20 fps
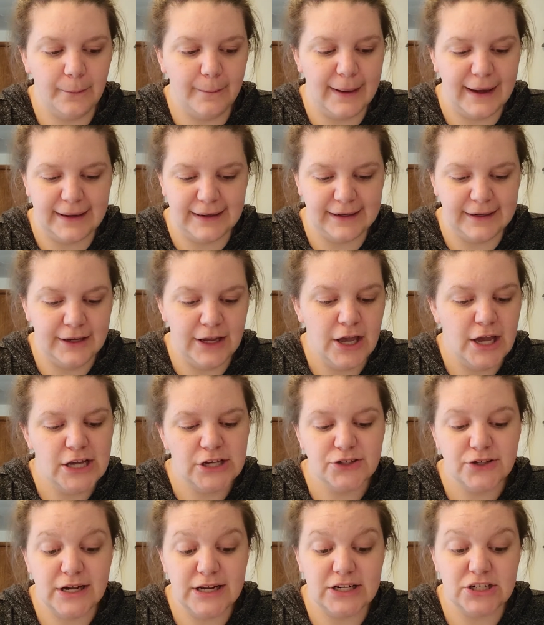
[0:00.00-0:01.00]
body,
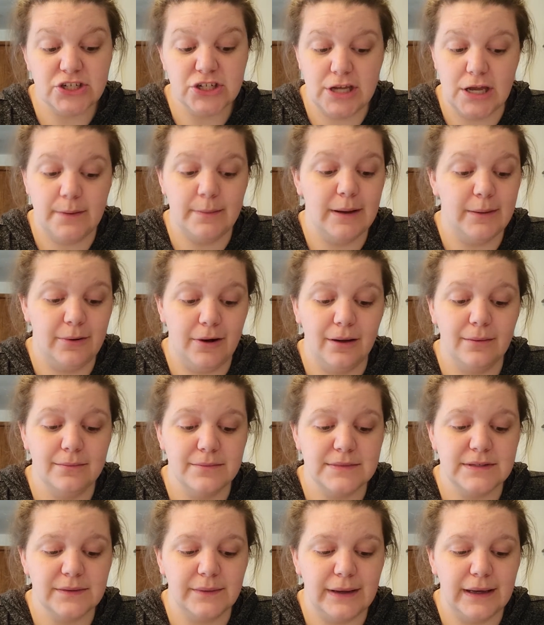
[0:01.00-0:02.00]
trying to shake my
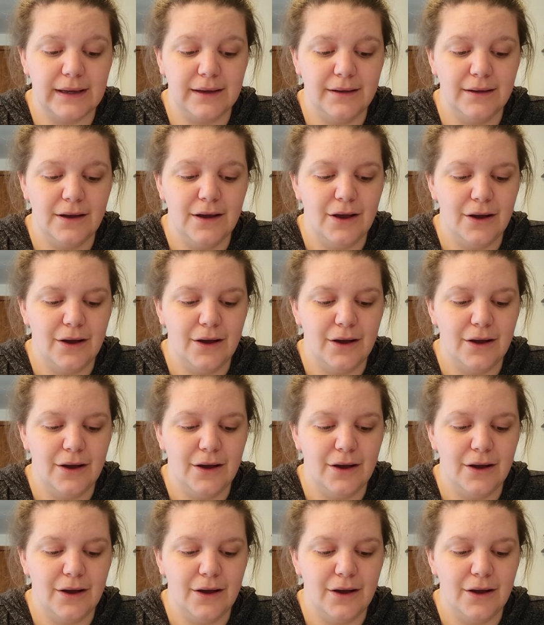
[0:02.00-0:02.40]
problems away.